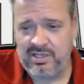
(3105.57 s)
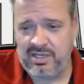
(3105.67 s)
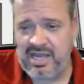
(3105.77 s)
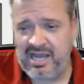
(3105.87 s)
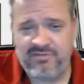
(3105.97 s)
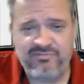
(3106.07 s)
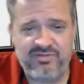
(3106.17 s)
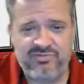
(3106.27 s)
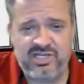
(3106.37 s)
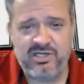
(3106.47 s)
added
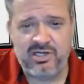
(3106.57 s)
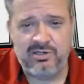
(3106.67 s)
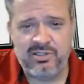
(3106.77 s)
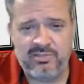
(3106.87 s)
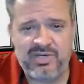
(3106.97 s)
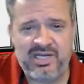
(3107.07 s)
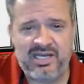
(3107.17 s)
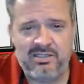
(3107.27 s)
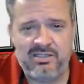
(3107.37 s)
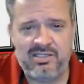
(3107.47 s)
$1,500 to the payout
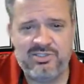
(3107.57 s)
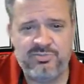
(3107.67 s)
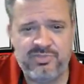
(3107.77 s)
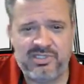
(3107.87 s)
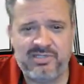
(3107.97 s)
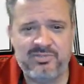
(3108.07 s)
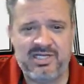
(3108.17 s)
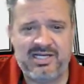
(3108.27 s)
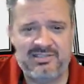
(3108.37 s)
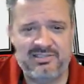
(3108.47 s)
of the diesel pickup
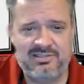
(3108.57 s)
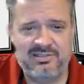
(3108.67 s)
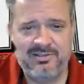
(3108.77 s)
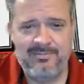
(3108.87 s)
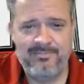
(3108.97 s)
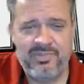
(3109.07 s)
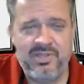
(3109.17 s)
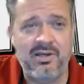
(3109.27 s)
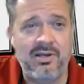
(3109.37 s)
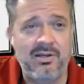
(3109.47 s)
class.
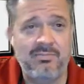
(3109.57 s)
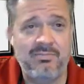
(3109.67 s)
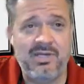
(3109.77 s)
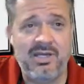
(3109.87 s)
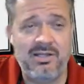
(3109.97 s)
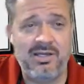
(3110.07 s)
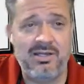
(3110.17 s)
And then